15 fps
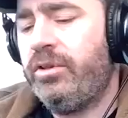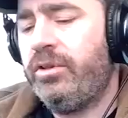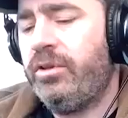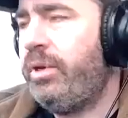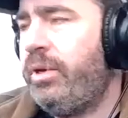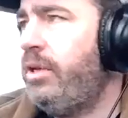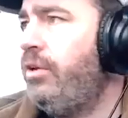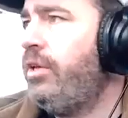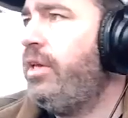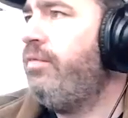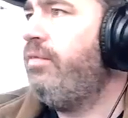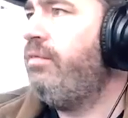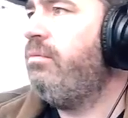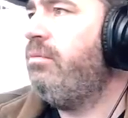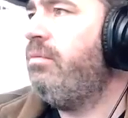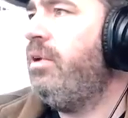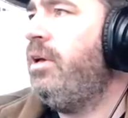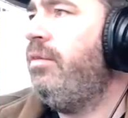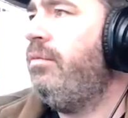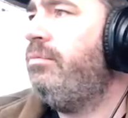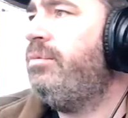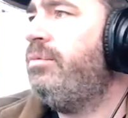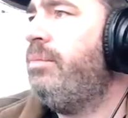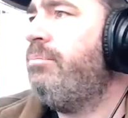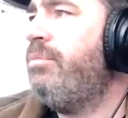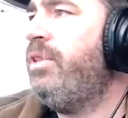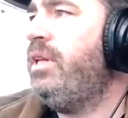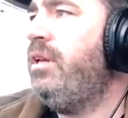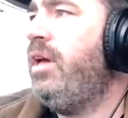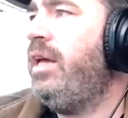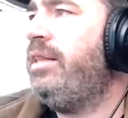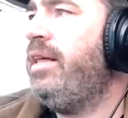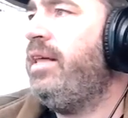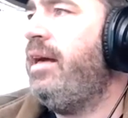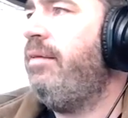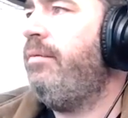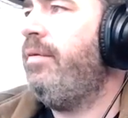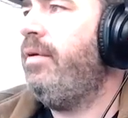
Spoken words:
that we're looking at something like that